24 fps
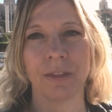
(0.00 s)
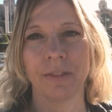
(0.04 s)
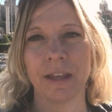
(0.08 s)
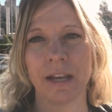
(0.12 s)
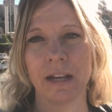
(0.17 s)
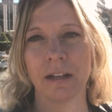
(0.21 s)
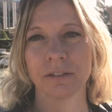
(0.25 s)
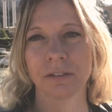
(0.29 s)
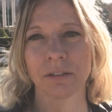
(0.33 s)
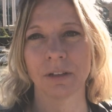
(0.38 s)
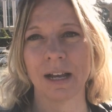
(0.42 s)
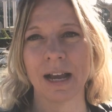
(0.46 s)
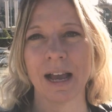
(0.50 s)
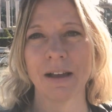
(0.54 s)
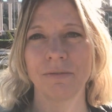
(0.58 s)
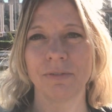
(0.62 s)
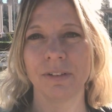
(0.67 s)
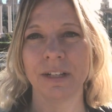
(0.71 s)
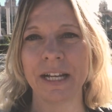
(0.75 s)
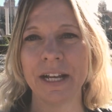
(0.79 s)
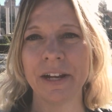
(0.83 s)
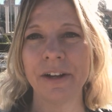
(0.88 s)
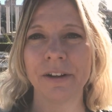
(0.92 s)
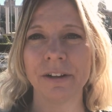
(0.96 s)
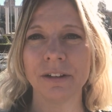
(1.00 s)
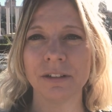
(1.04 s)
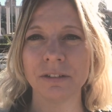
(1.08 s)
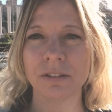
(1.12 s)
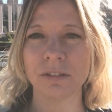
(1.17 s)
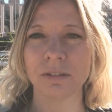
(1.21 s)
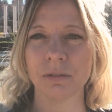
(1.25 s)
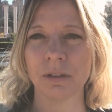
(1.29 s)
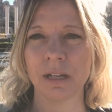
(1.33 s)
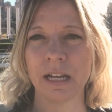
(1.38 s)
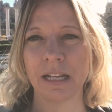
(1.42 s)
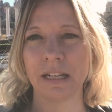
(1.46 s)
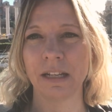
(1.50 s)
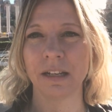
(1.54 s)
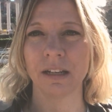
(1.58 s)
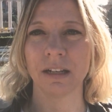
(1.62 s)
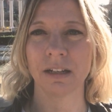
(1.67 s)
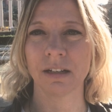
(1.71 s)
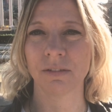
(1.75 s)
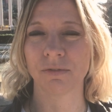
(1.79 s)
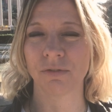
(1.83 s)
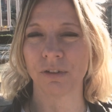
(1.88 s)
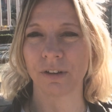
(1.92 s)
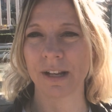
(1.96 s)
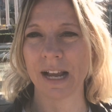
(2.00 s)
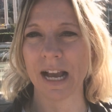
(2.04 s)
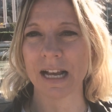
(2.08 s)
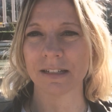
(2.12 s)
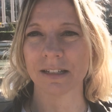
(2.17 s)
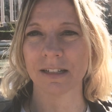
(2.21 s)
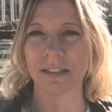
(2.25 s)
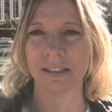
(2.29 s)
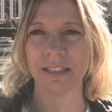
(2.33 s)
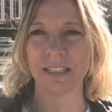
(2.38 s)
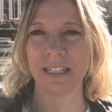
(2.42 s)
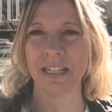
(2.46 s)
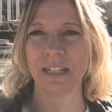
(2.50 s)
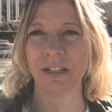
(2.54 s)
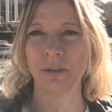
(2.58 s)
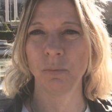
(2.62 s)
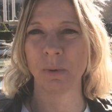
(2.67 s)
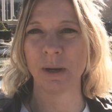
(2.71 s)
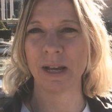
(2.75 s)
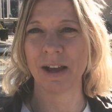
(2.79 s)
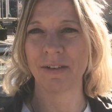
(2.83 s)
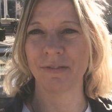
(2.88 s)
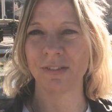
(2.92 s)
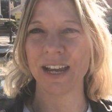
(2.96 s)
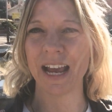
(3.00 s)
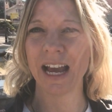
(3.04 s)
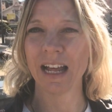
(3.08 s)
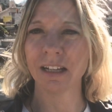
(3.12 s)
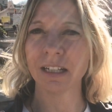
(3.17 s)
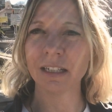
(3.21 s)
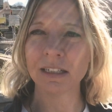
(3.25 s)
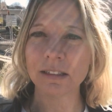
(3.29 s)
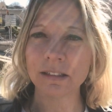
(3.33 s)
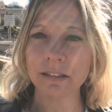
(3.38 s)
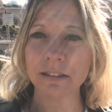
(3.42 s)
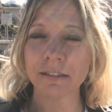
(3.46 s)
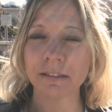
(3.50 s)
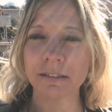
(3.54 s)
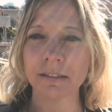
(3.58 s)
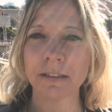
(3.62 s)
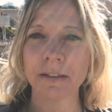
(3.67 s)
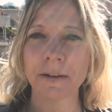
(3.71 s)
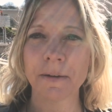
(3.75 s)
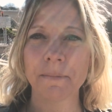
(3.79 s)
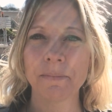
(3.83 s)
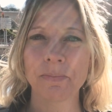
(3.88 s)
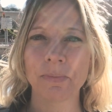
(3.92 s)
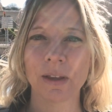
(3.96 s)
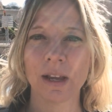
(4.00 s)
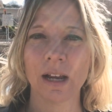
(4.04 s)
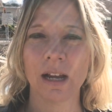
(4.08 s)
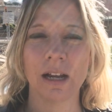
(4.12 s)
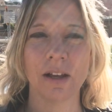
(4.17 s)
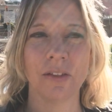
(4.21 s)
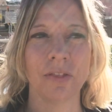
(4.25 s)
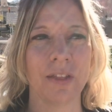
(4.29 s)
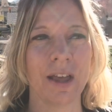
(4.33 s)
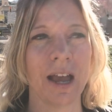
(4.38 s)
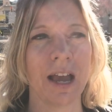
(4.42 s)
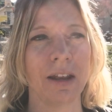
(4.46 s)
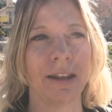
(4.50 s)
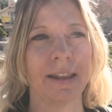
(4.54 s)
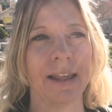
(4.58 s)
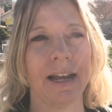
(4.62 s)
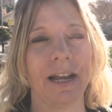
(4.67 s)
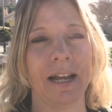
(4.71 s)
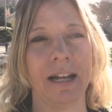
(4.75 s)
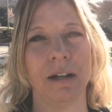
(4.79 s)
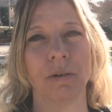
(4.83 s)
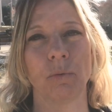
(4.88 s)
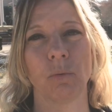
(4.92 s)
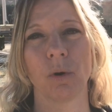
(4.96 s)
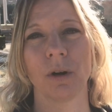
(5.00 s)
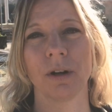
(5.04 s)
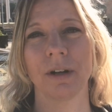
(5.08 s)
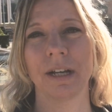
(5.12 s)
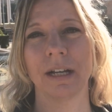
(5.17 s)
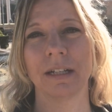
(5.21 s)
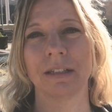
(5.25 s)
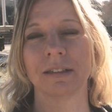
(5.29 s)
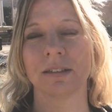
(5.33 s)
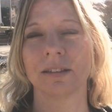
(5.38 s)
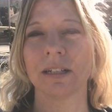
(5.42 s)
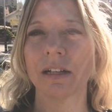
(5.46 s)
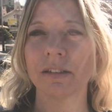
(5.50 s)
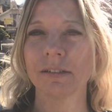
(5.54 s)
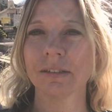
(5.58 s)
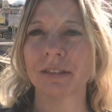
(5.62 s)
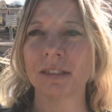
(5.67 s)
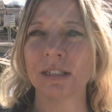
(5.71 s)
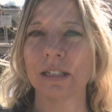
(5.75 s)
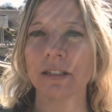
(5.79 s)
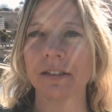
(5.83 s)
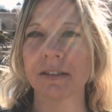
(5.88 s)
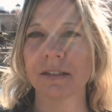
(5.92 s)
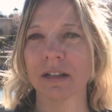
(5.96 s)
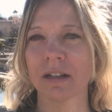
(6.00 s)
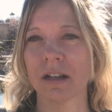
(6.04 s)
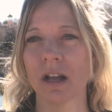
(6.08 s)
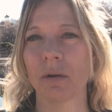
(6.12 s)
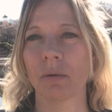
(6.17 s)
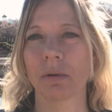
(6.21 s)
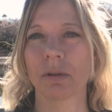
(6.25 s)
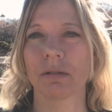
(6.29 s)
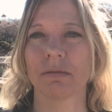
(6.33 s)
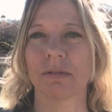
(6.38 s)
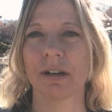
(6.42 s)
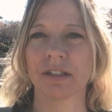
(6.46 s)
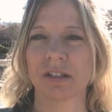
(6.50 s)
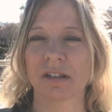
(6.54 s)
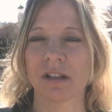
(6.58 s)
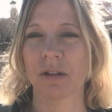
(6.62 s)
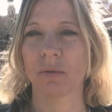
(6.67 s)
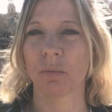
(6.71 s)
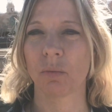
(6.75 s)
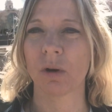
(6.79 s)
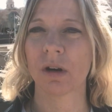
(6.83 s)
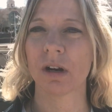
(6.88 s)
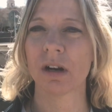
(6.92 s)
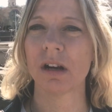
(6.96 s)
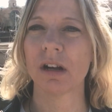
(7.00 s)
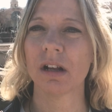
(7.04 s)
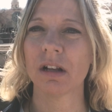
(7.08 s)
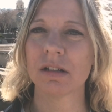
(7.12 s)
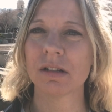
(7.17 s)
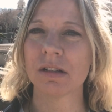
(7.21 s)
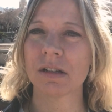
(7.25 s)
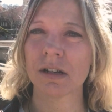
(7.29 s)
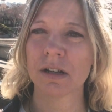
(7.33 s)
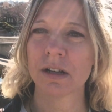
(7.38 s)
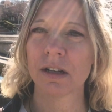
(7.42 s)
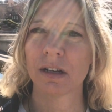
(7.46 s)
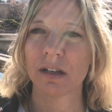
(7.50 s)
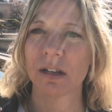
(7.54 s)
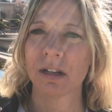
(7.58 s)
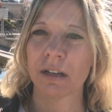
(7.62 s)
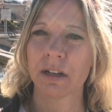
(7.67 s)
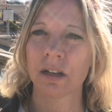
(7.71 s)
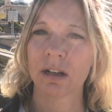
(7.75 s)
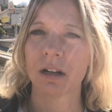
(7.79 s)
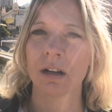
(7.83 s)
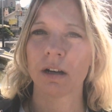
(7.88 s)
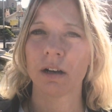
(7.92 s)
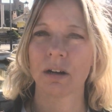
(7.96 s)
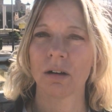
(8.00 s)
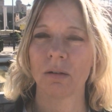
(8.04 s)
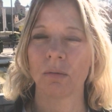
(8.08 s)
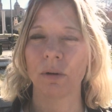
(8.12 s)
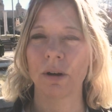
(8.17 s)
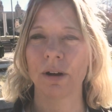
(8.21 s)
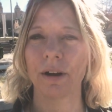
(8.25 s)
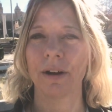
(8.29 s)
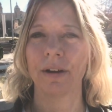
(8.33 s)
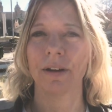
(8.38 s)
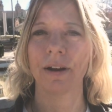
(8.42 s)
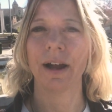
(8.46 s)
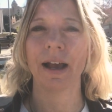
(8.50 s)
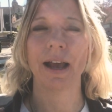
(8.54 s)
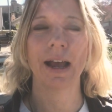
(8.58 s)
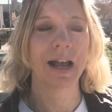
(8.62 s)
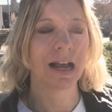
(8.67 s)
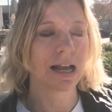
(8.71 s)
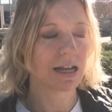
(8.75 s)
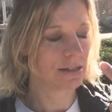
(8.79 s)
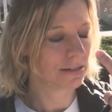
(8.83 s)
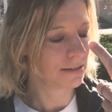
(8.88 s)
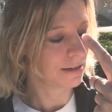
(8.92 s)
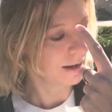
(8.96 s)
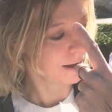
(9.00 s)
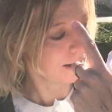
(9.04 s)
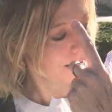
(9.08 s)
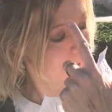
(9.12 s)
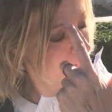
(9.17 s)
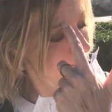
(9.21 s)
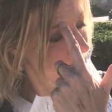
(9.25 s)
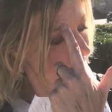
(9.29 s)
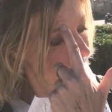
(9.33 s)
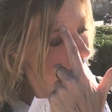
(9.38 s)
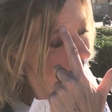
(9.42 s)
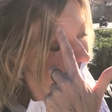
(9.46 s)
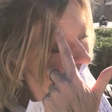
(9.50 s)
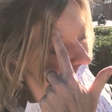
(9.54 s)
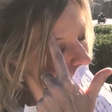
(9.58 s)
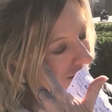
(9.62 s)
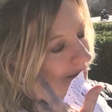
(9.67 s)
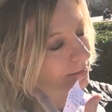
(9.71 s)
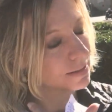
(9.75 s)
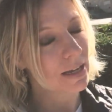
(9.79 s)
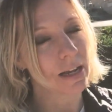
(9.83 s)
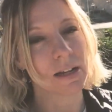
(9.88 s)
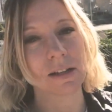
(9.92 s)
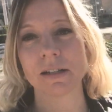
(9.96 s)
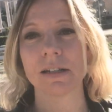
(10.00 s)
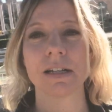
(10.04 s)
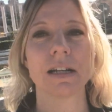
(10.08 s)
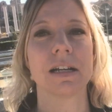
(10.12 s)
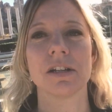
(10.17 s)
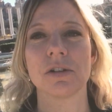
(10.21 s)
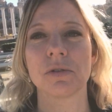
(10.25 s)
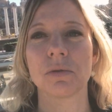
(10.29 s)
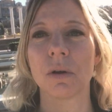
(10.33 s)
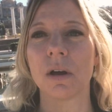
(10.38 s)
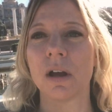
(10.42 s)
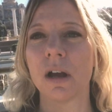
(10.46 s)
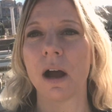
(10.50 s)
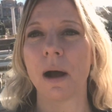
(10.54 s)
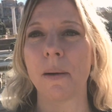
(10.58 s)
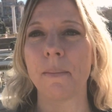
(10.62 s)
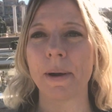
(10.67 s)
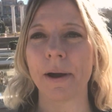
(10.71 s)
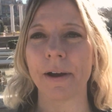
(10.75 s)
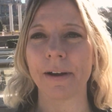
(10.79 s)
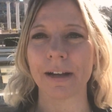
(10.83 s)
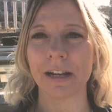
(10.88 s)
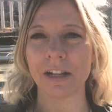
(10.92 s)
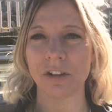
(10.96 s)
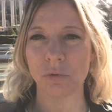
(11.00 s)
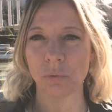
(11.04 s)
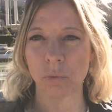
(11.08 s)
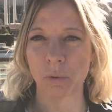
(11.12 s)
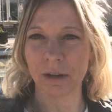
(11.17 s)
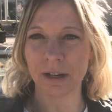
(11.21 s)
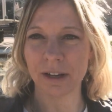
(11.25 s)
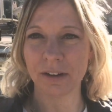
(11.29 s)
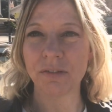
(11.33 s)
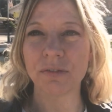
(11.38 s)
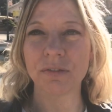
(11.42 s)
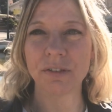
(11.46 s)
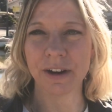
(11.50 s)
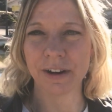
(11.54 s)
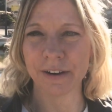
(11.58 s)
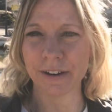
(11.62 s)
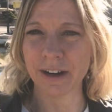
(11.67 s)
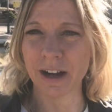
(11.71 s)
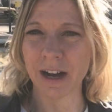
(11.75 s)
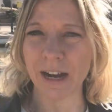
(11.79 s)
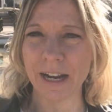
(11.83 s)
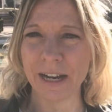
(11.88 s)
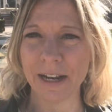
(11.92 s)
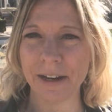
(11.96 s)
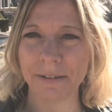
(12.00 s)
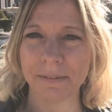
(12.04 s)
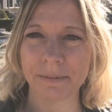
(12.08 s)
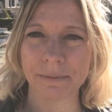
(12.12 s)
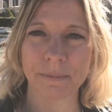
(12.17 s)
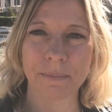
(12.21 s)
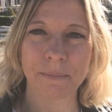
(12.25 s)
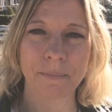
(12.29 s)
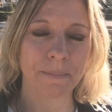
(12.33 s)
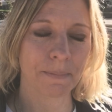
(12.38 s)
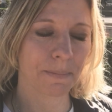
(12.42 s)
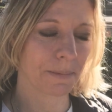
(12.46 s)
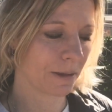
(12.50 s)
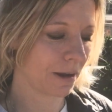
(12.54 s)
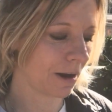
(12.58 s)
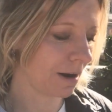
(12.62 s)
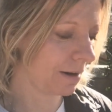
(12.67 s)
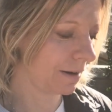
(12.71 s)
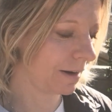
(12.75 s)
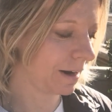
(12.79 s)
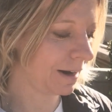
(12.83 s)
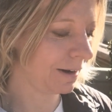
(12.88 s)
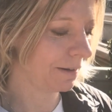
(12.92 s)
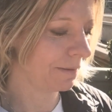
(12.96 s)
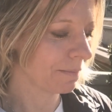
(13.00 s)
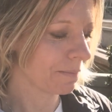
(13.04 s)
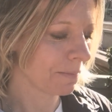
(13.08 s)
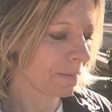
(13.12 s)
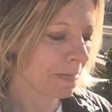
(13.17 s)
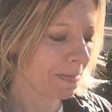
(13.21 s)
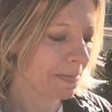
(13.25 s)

They also have liters for gasoline. We have gallons, and then they work in Celsius along with the rest of the world, whereas Celsius, Americans work in Fahrenheit. All right.